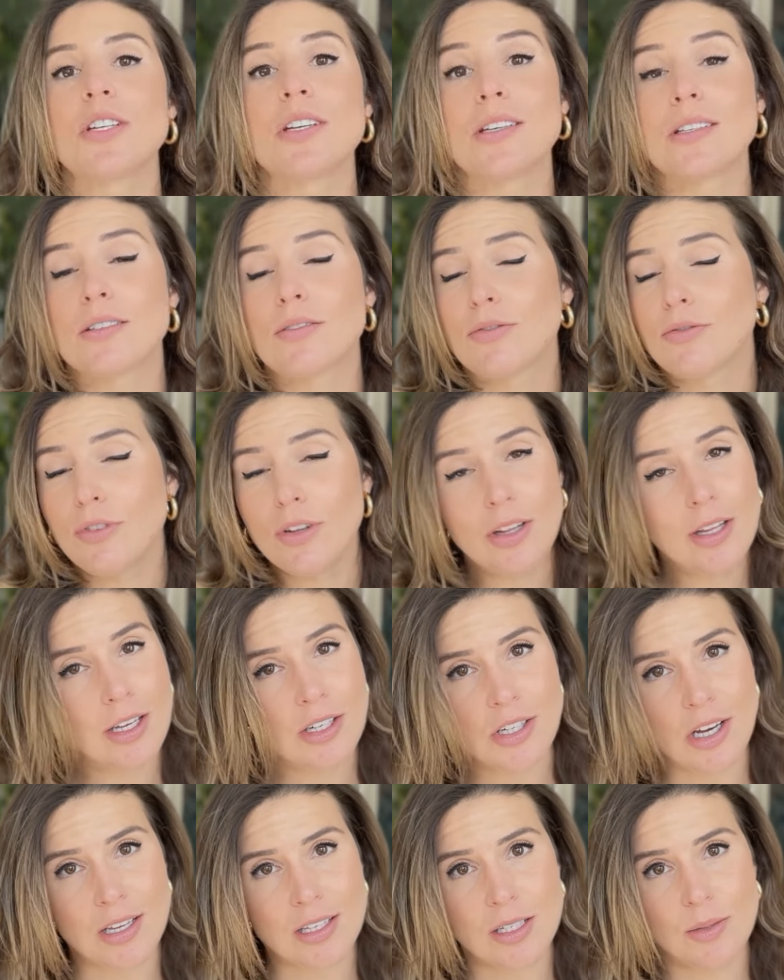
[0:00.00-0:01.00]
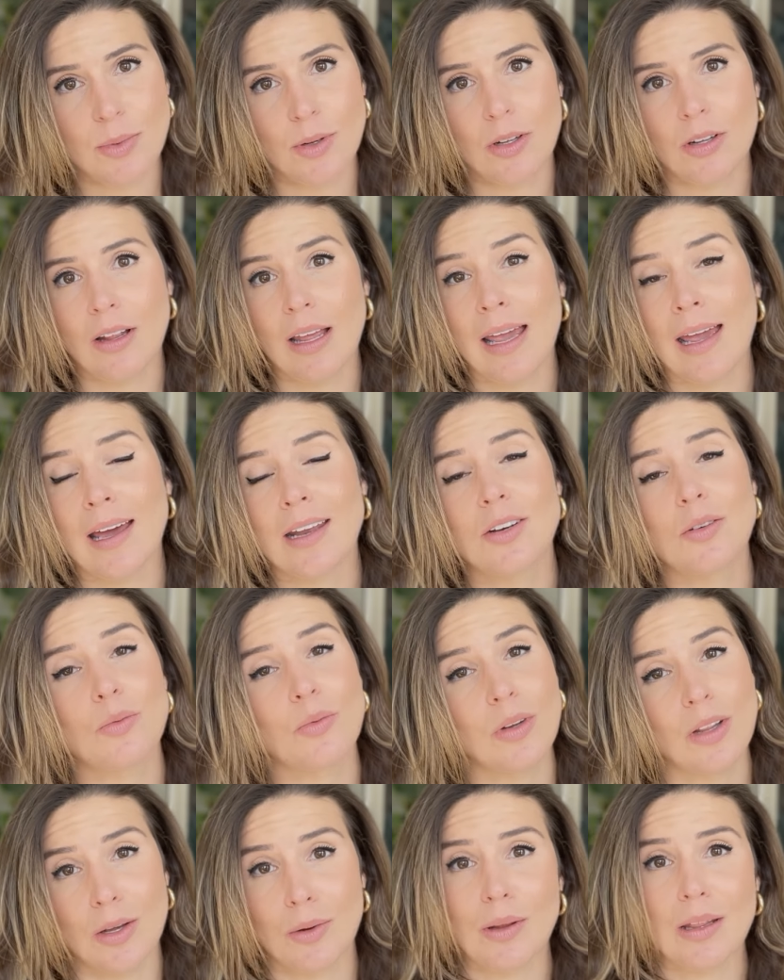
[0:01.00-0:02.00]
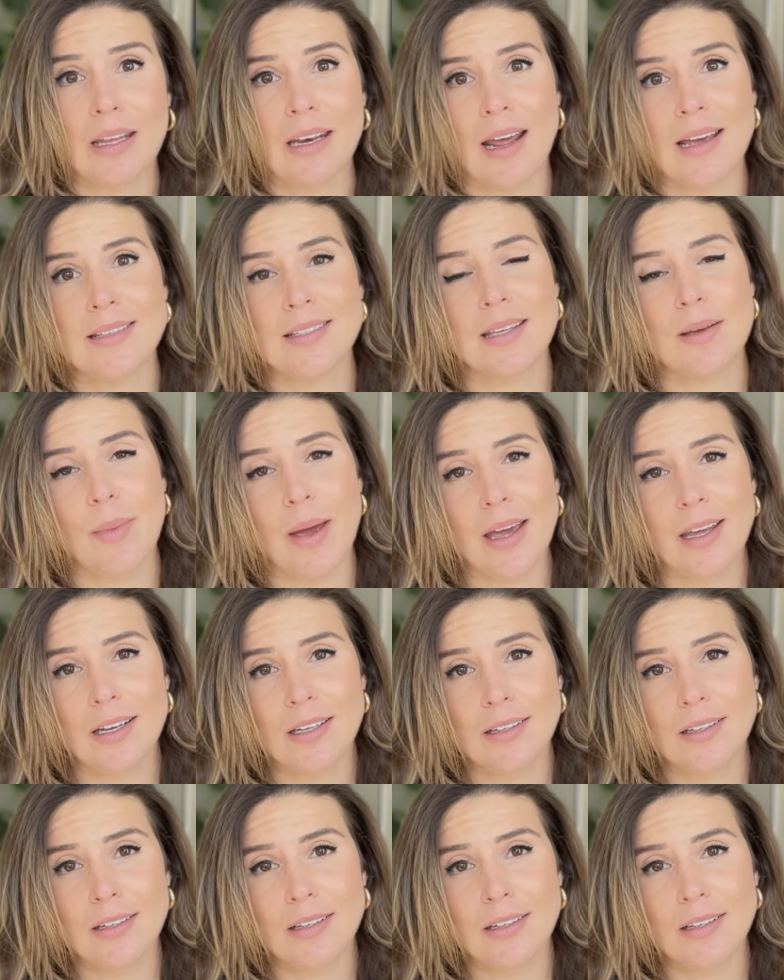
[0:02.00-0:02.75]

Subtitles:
is fully adjustable and really, really nicely made.